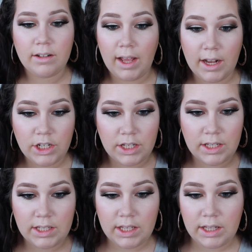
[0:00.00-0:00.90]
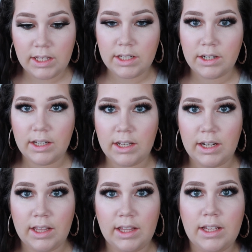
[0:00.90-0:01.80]
Lashes, and these are
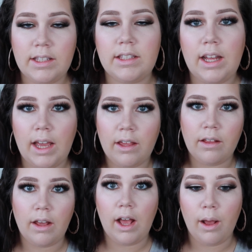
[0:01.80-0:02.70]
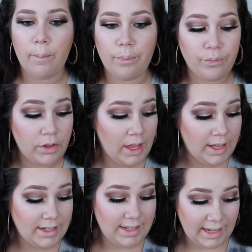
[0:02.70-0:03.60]
in the style
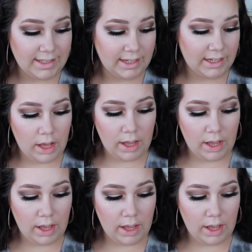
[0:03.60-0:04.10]
Daisy.